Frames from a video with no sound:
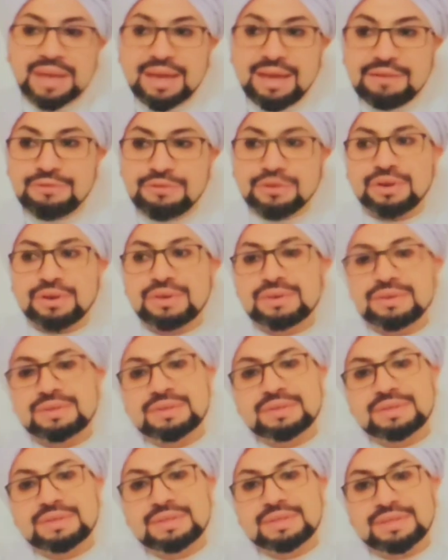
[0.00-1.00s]
behavior,
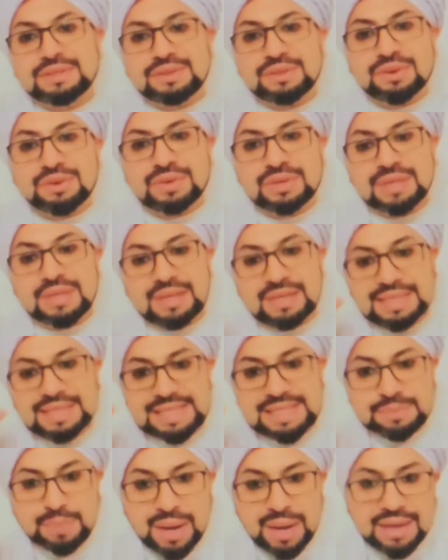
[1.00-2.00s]
you know,
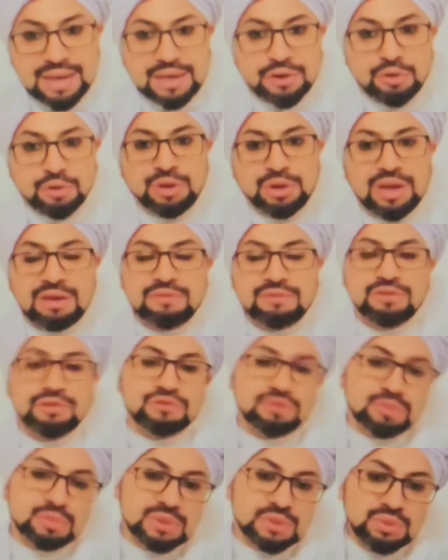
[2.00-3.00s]
inspiring
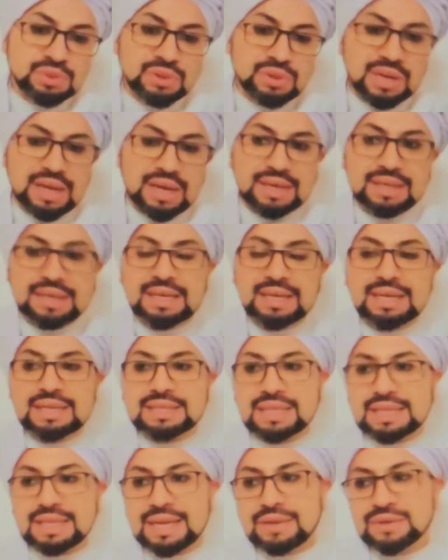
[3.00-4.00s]
behavior from
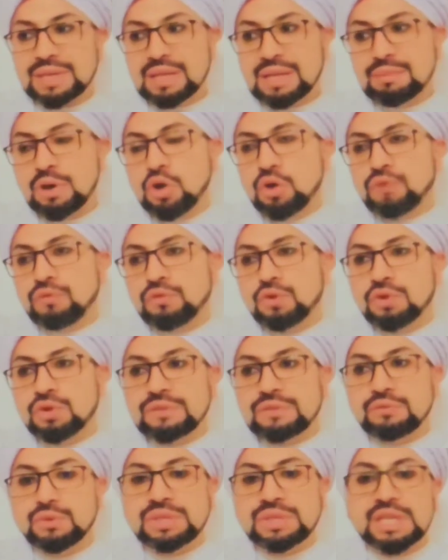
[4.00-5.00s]
Rasulullah. Of course,
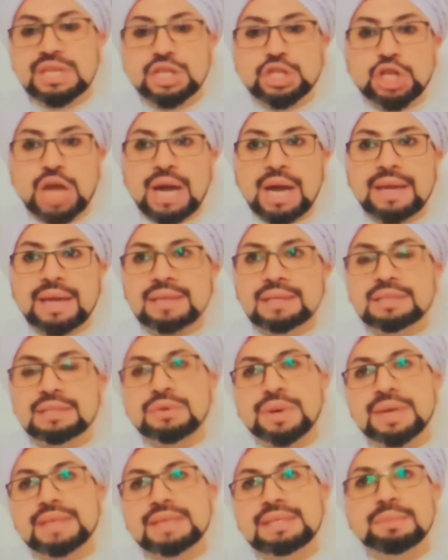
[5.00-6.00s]
if you see a giant
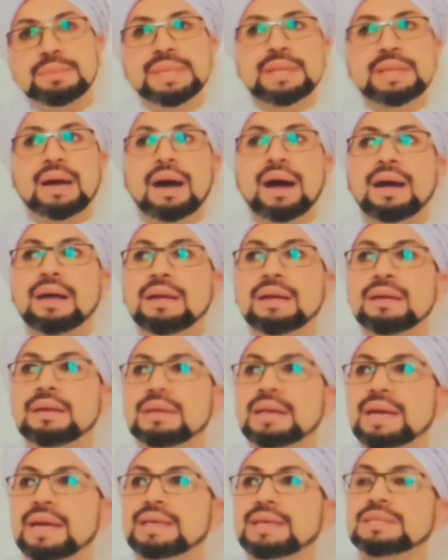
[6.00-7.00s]
crazy bid'ah,
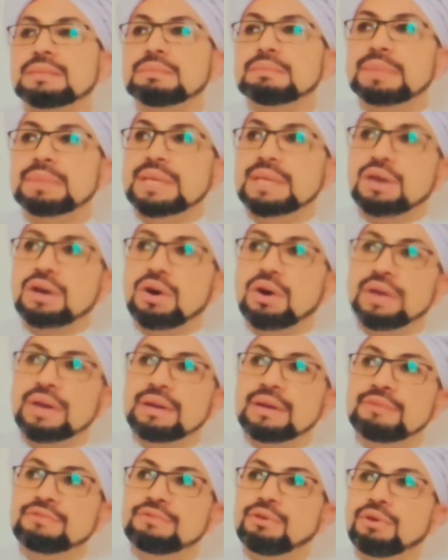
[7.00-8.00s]
like somebody
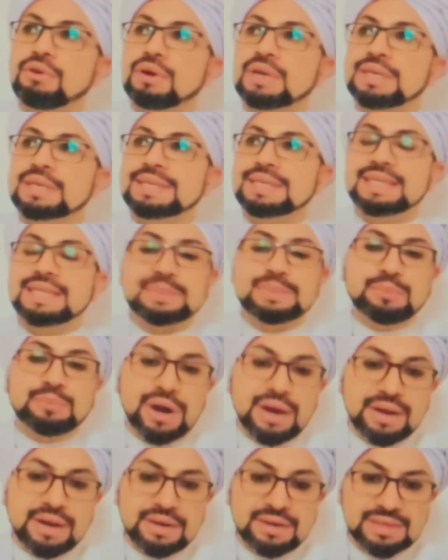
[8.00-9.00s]
calling for six
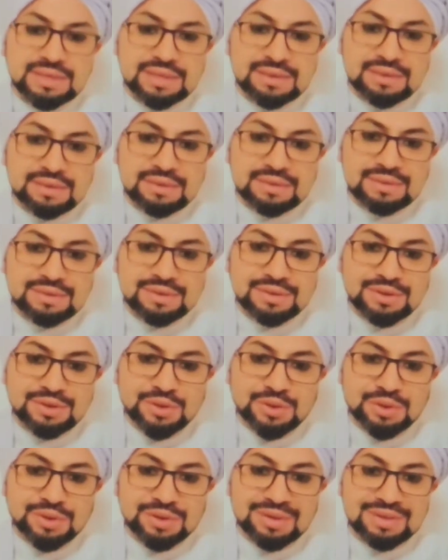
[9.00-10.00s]
prayers uh,
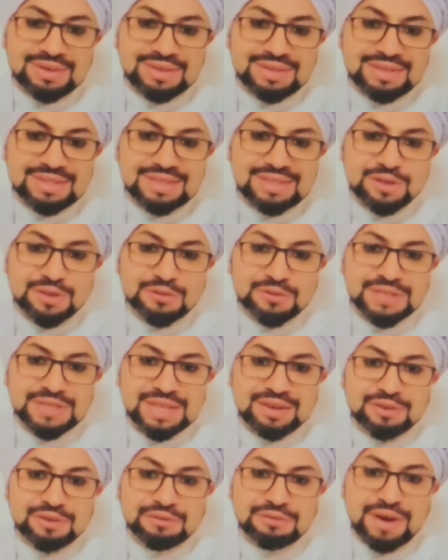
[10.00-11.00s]
or, uh, instead of
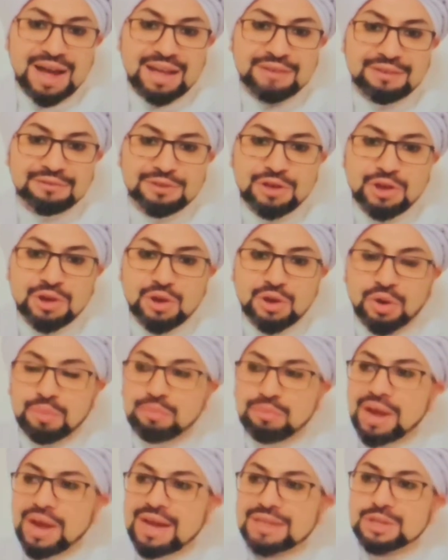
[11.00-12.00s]
say of five,
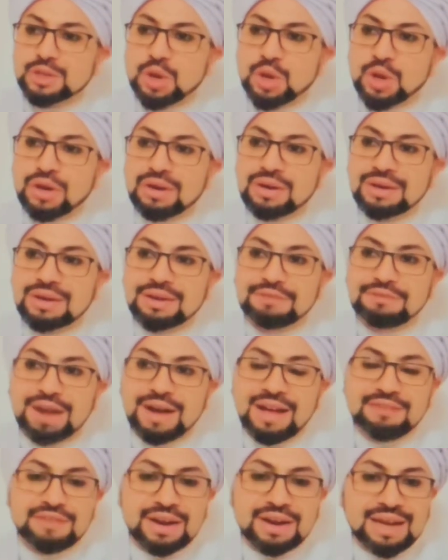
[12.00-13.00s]
or praying dhuhr
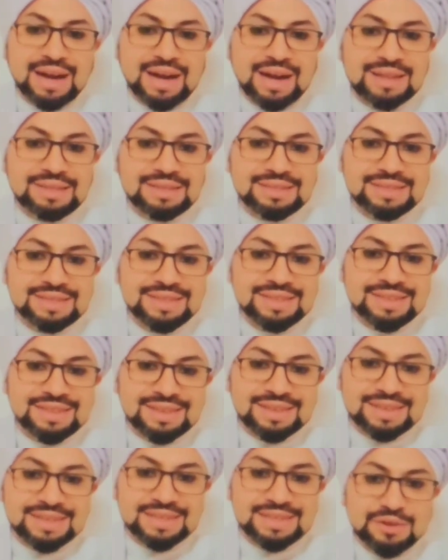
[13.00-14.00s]
five rak'ahs,
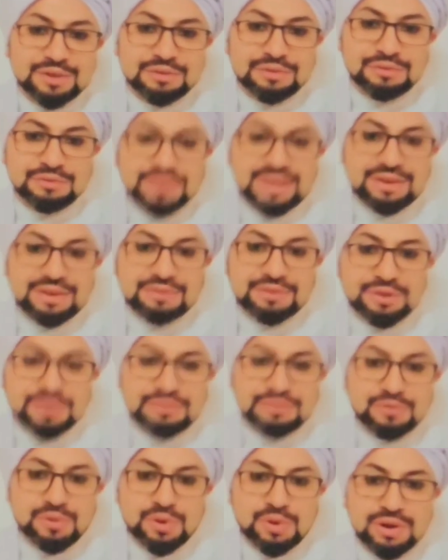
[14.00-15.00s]
instead
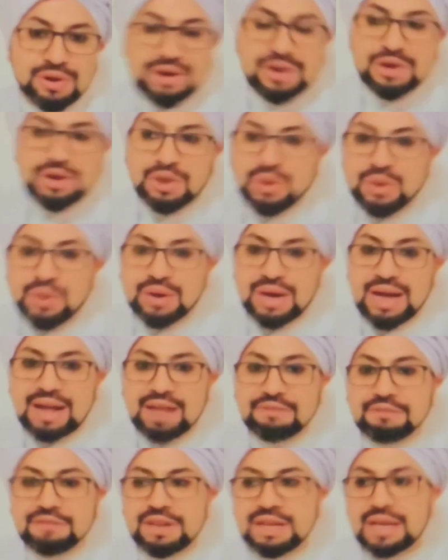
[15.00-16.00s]
of four, or
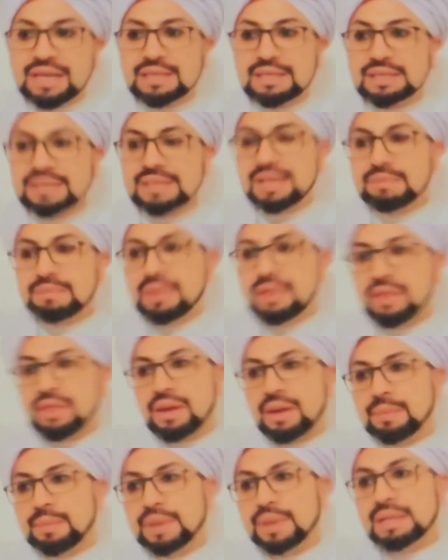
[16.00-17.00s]
having a Sikh
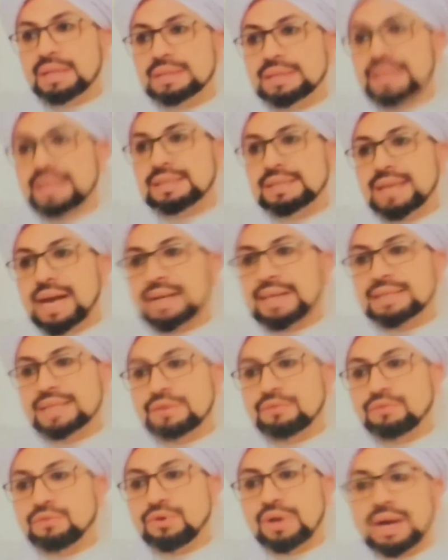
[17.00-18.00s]
madhab that is
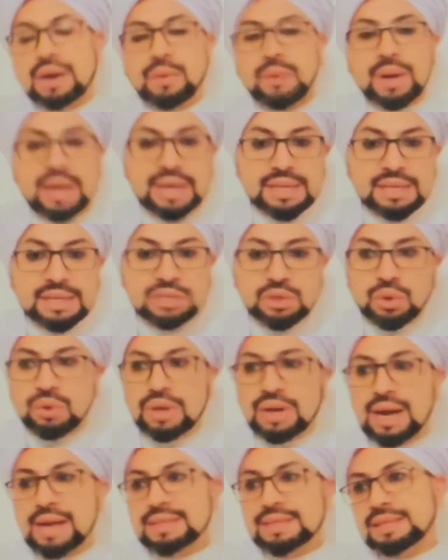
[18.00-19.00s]
asking for Khawarij
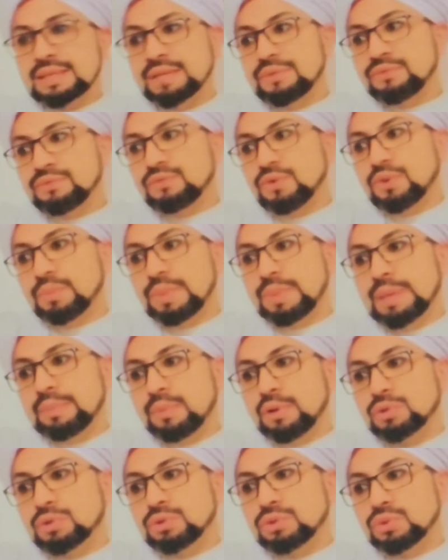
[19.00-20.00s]
or asking for
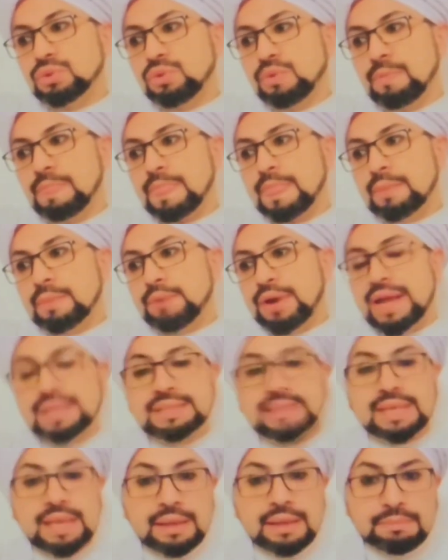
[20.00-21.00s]
people to
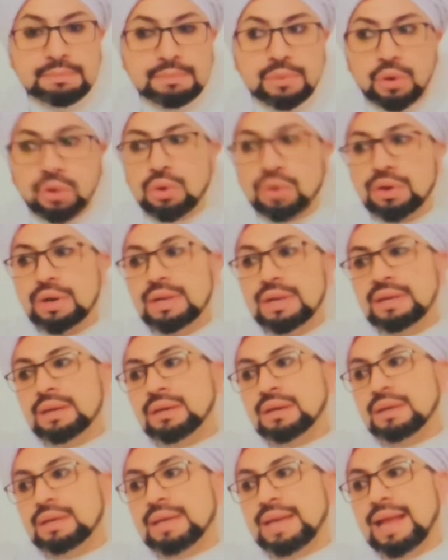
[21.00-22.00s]
praise him or uh,
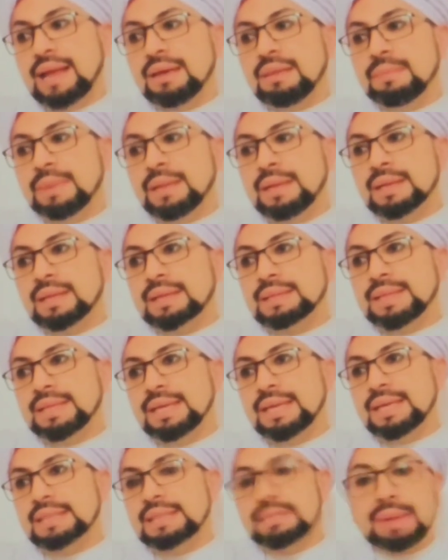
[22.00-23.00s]
claiming that
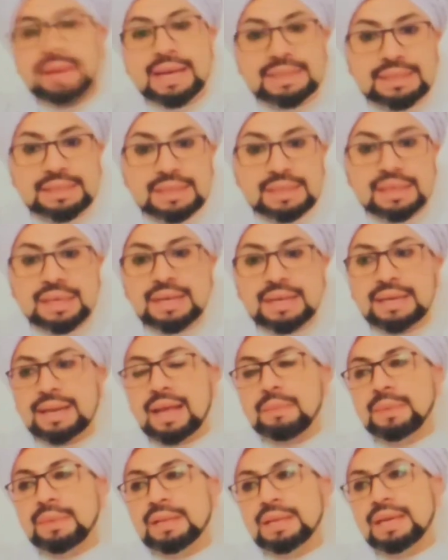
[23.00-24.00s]
he is a Mahdi,
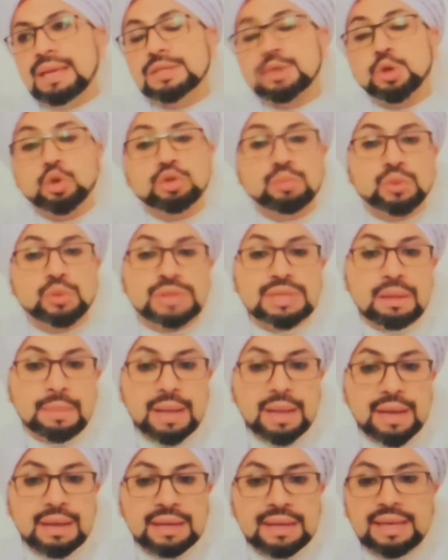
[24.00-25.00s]
claiming he is Qutb
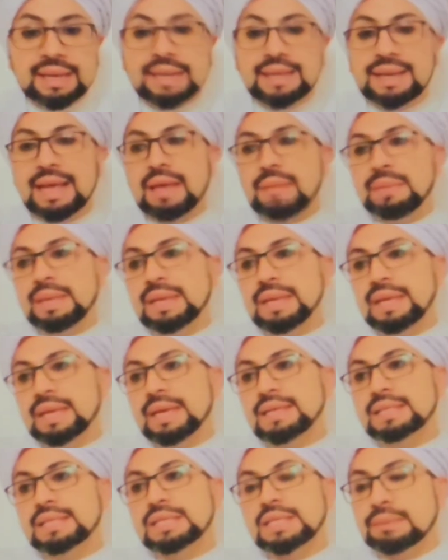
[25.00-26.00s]
zaman claiming
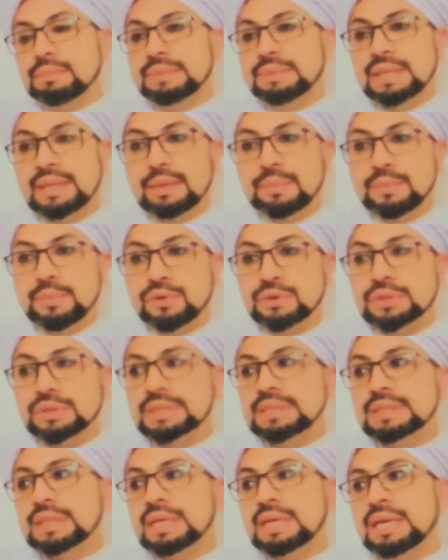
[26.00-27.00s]
he is something
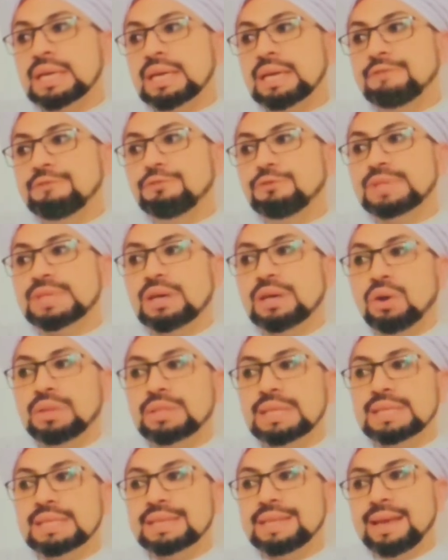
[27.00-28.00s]
important. If you see all
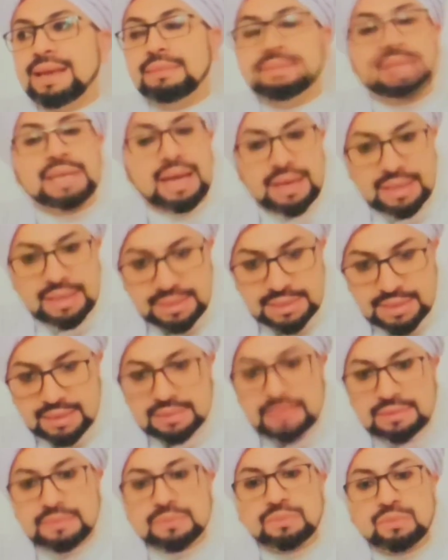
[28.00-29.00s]
these claims, I
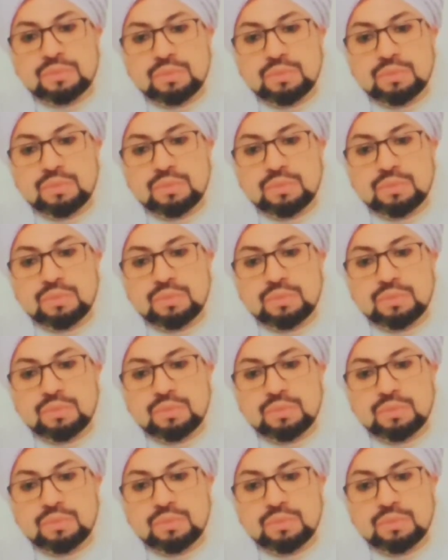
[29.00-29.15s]
understand.